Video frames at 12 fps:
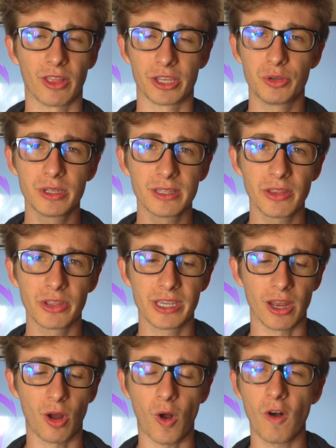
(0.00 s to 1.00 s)
Like you can literally
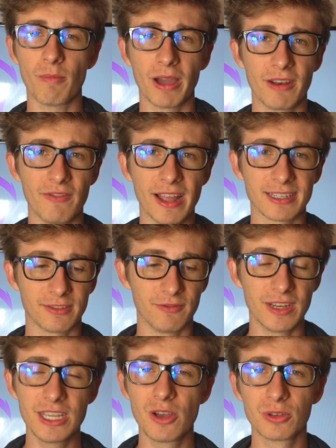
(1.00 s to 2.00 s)
get all my advanced
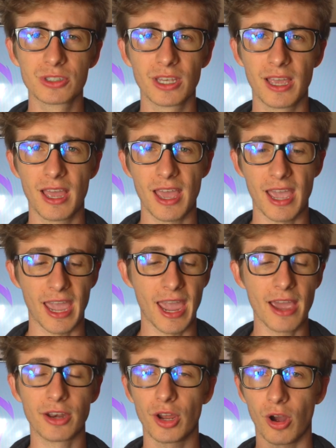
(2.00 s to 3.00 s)
videos
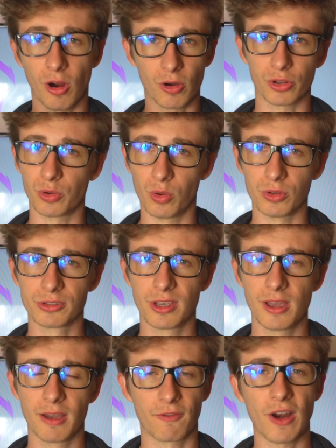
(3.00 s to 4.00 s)
and articles
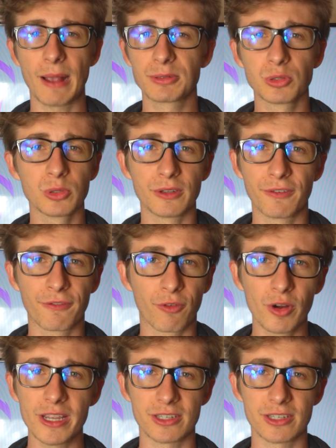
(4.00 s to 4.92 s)
for absolutely free.